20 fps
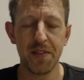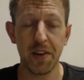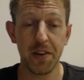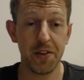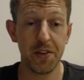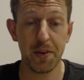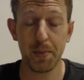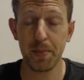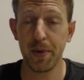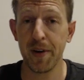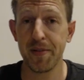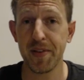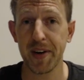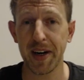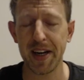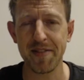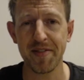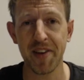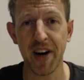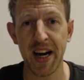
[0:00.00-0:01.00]
This is a
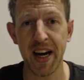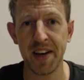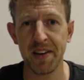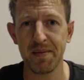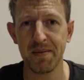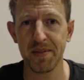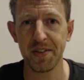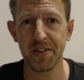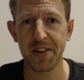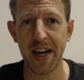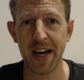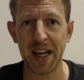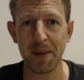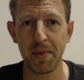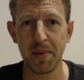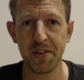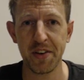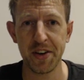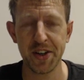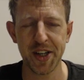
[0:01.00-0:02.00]
perfectly fine starting
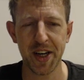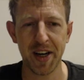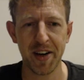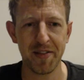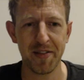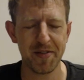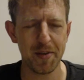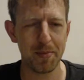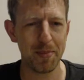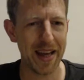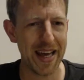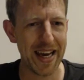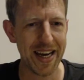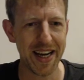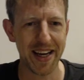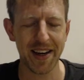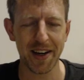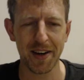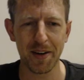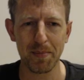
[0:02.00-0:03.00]
position for
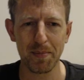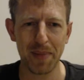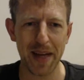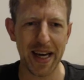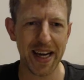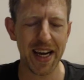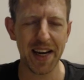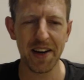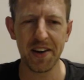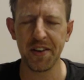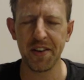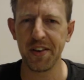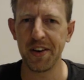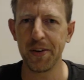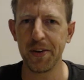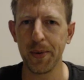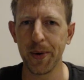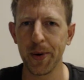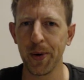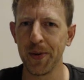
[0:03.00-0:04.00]
black, and black enters
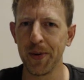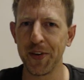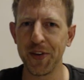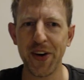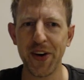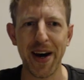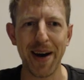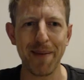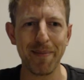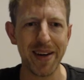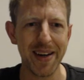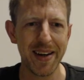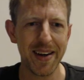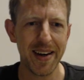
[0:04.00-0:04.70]
into it all the time.